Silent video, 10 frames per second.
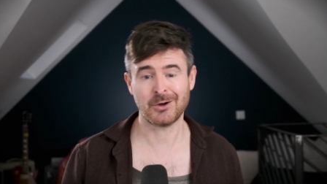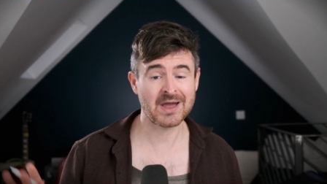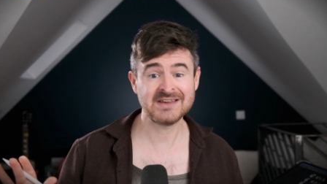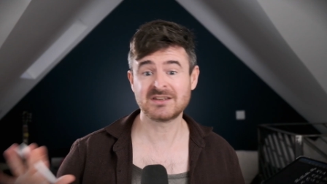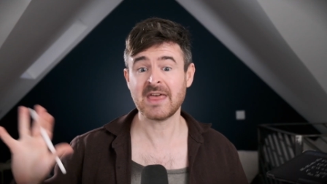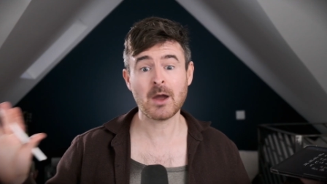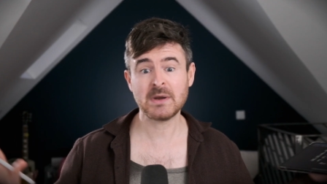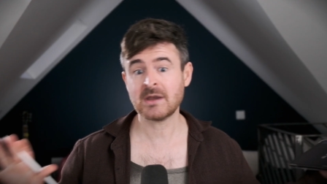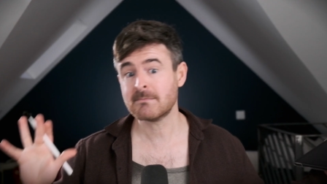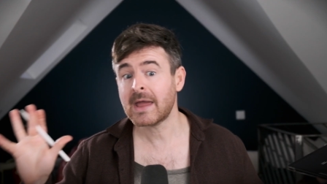Okay, so there we
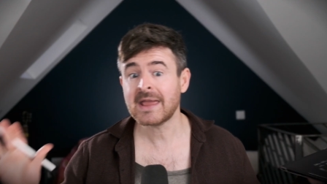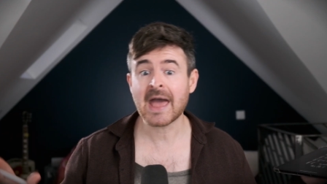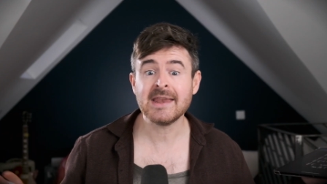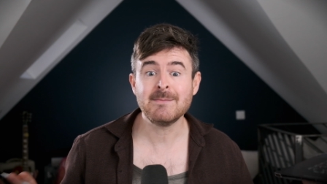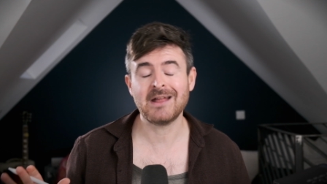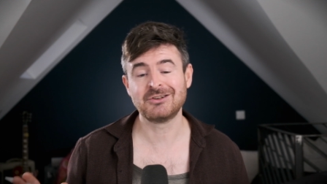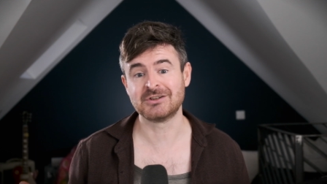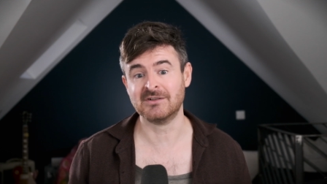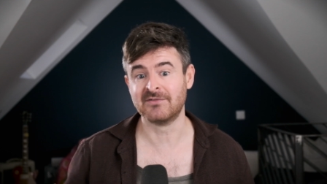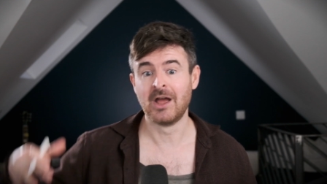didn't make any
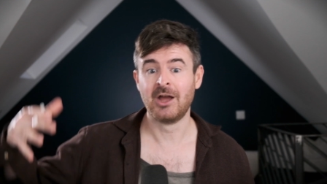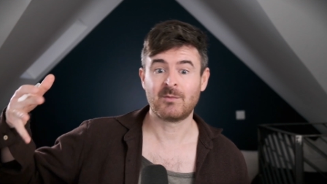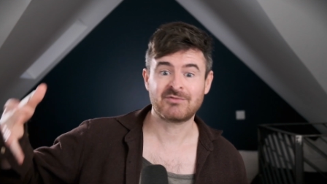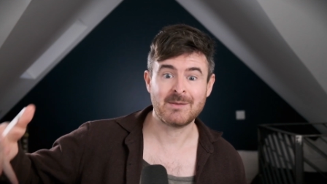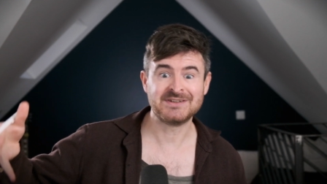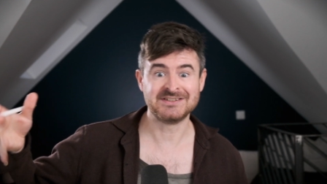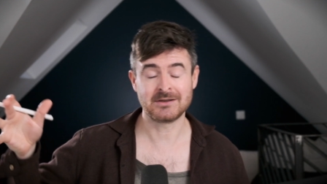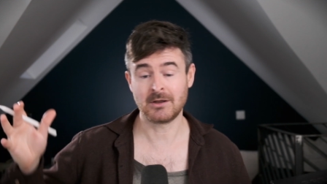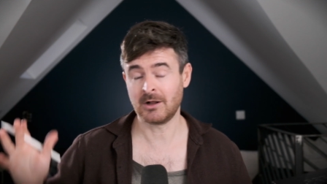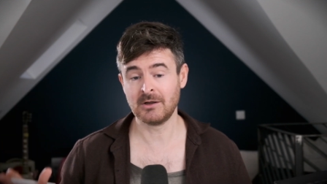mention of premises
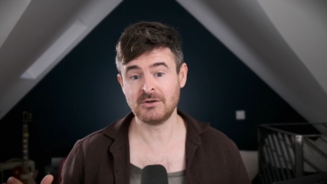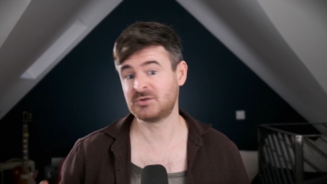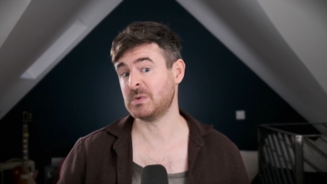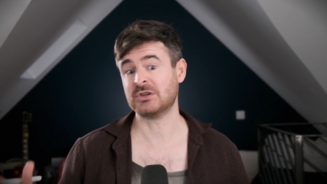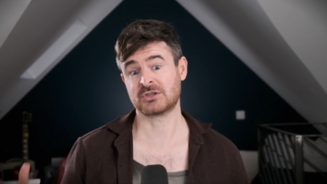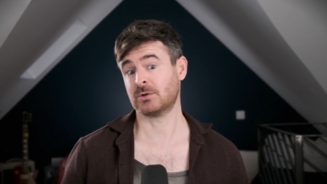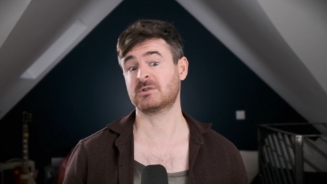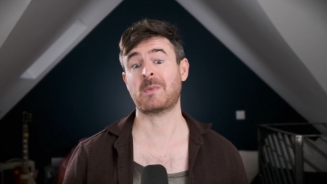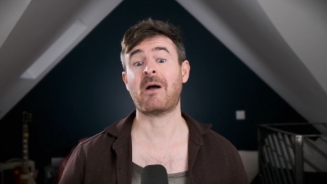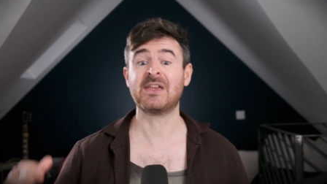and conclusions. We just
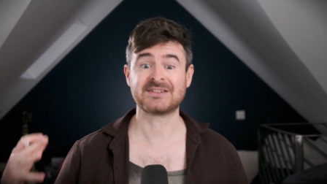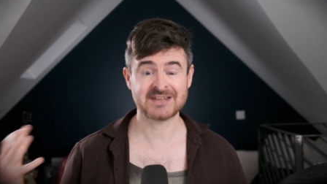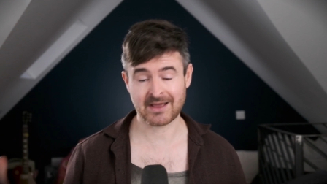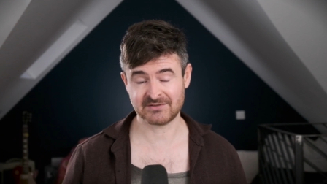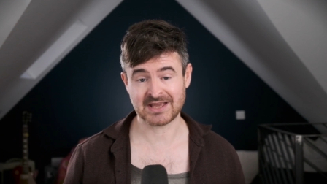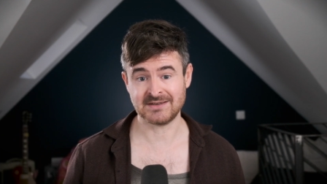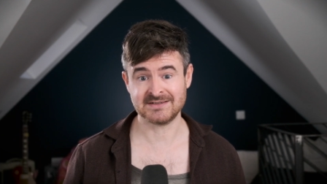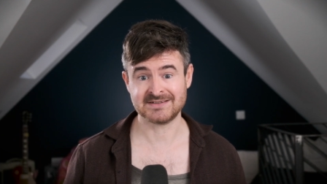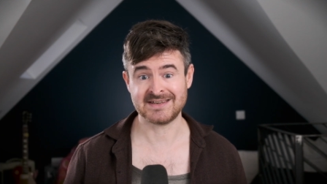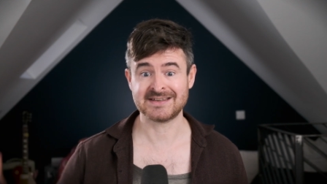talked about the set of
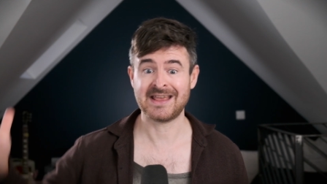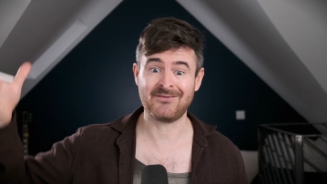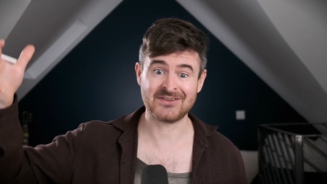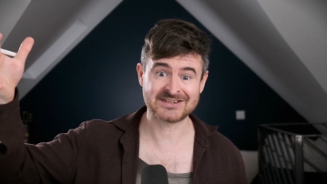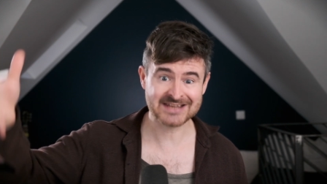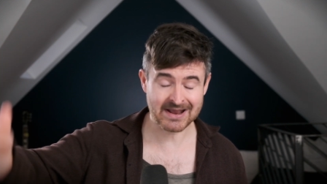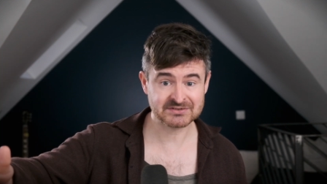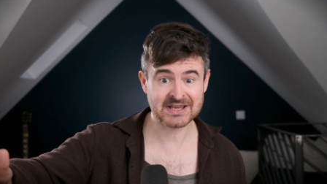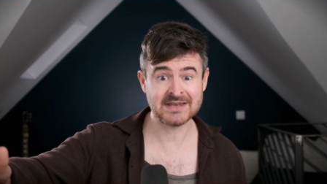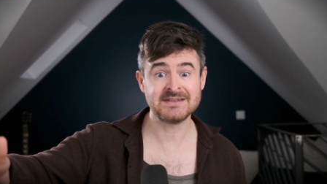sentences. If the set of
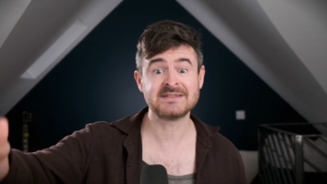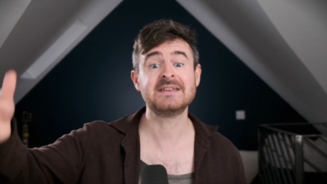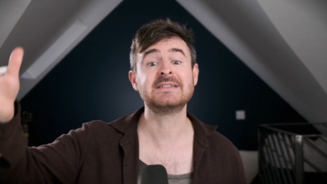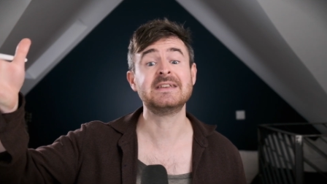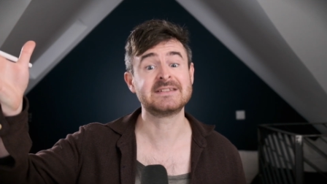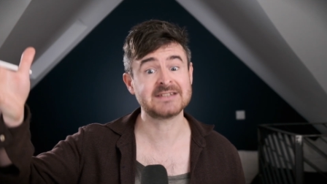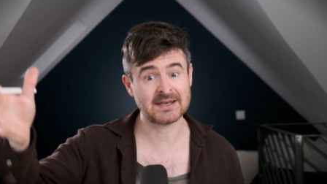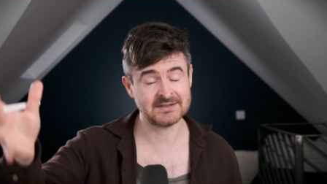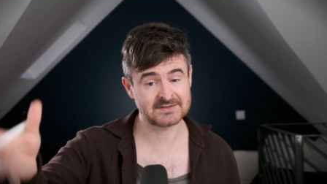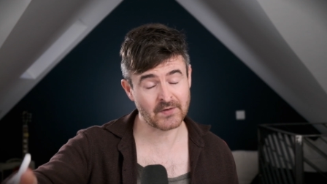sentences is
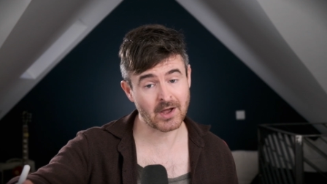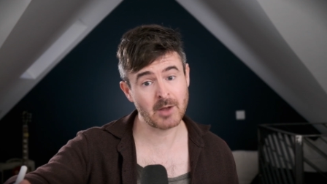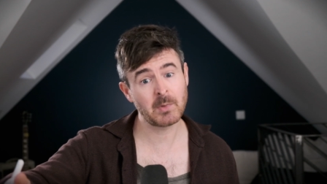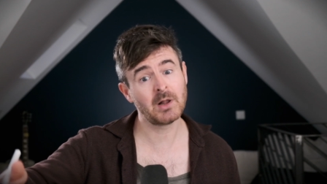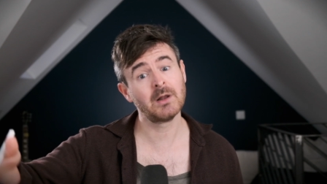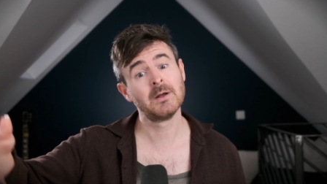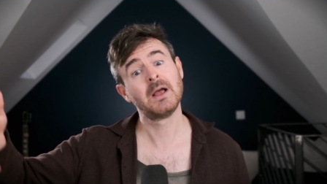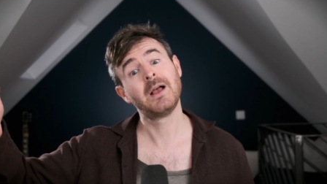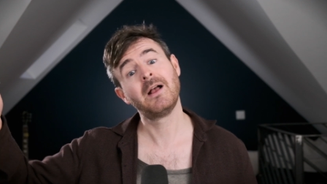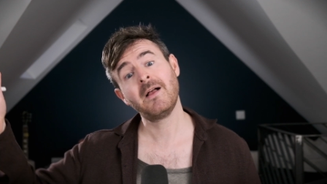satisfiable,
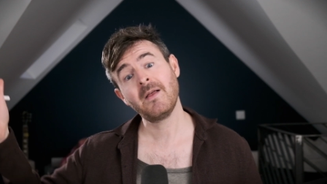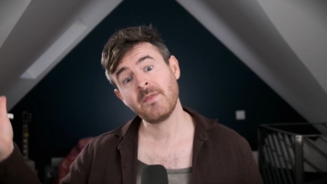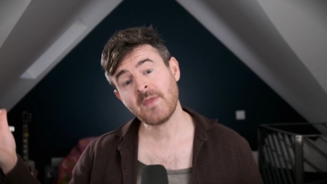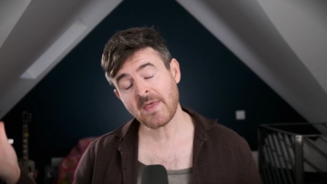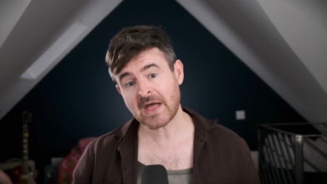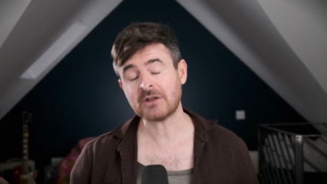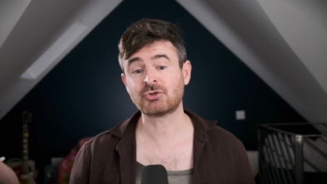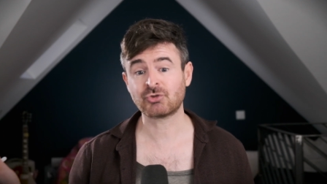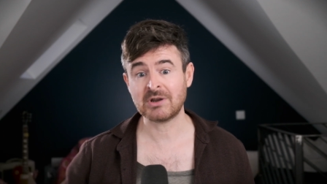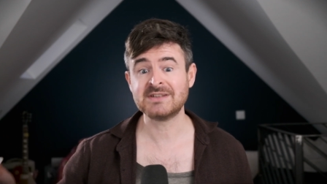then that
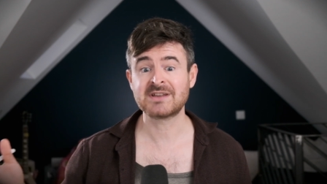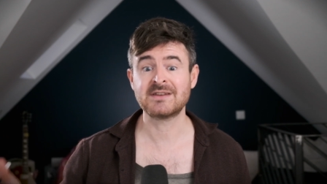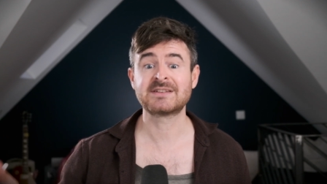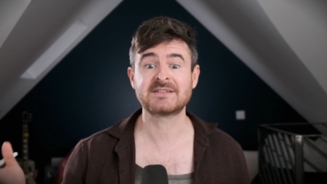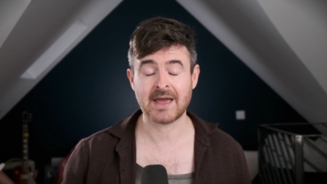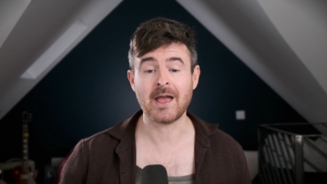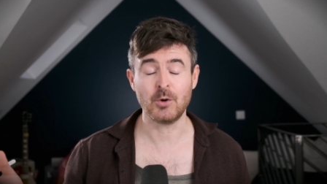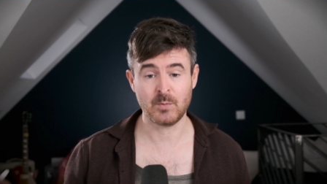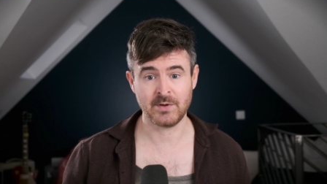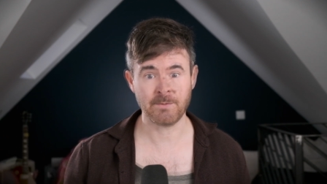tree is going to stay
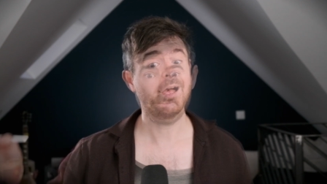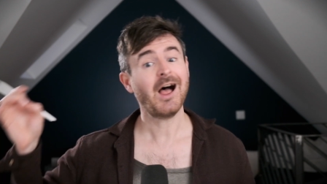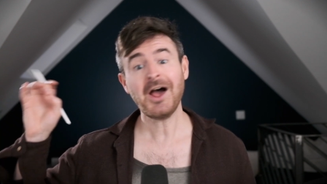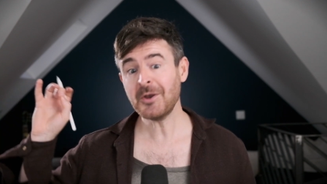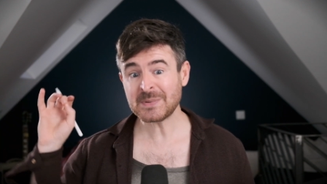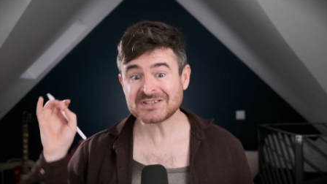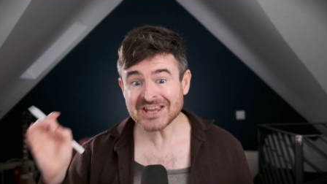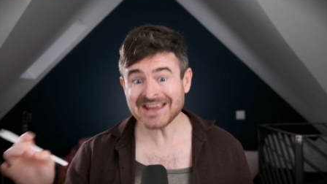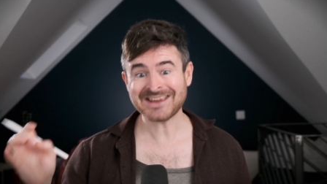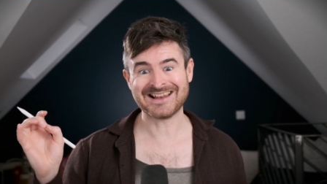open. And a
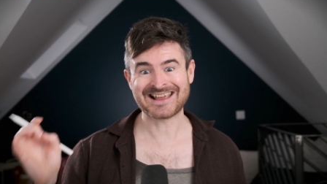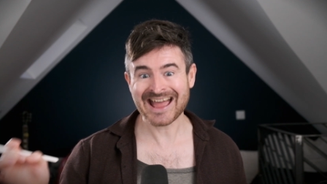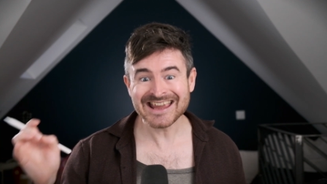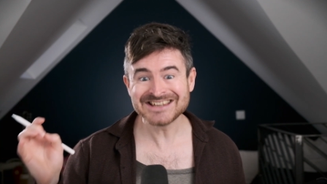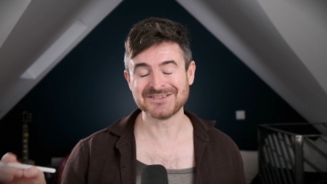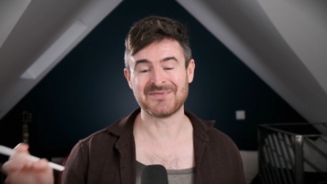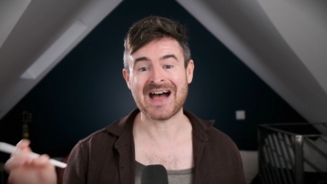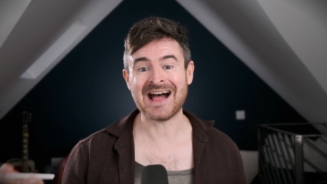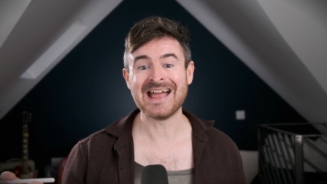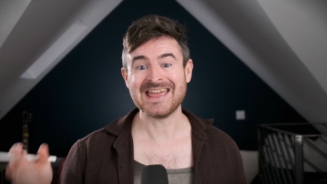particular case of
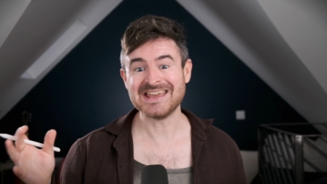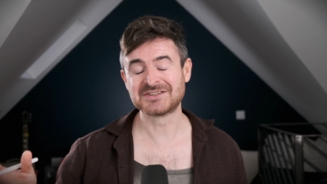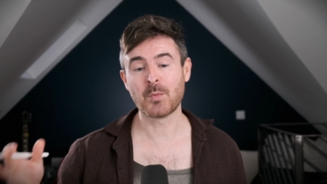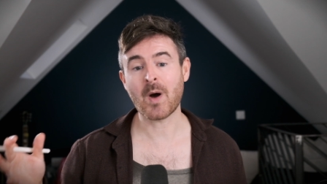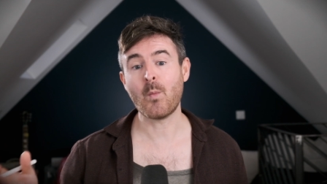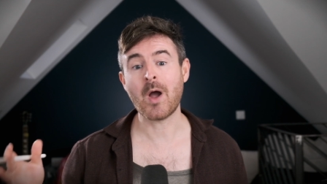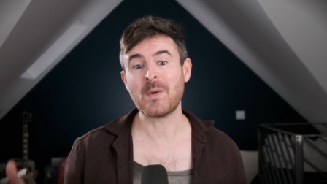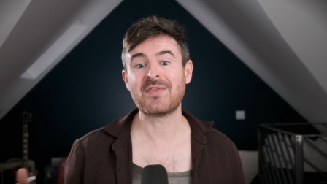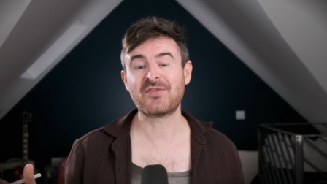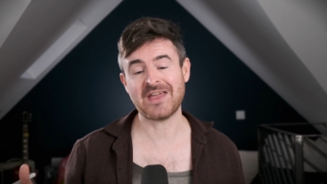that is the one where
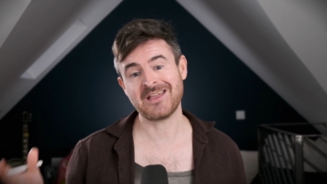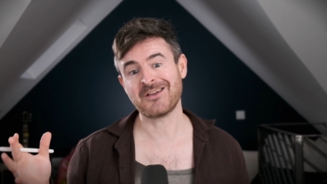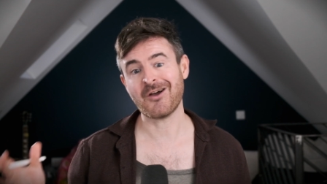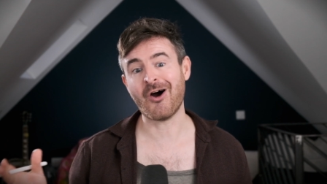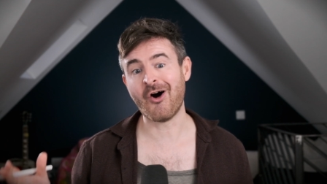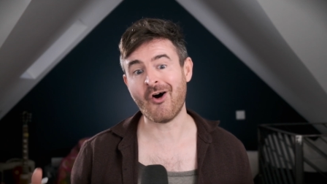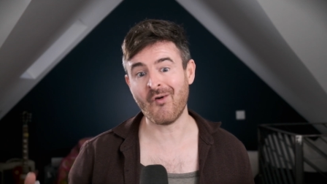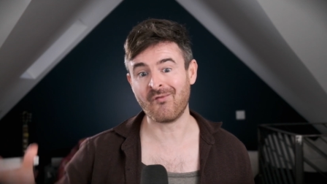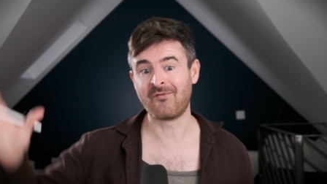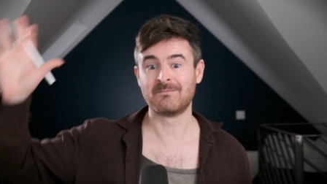we think
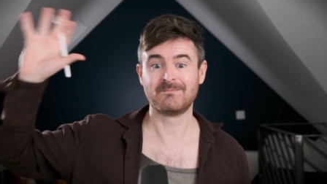of